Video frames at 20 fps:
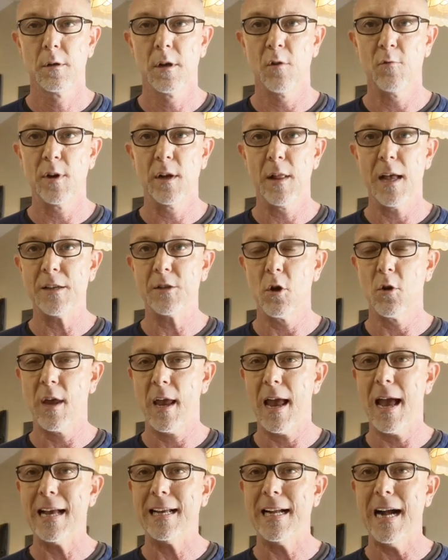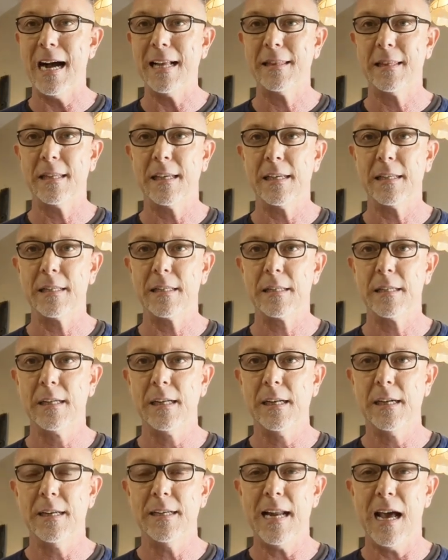And realize, okay, I got this.
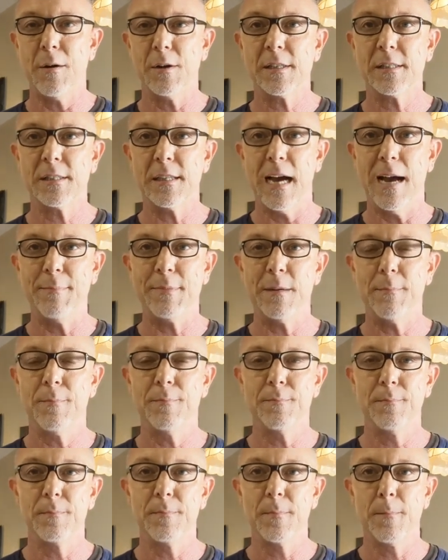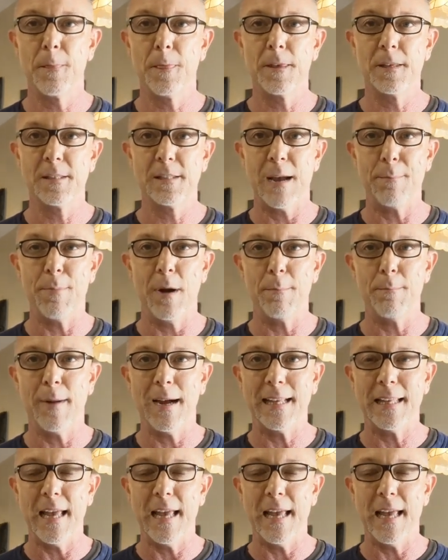Now it's time to step up my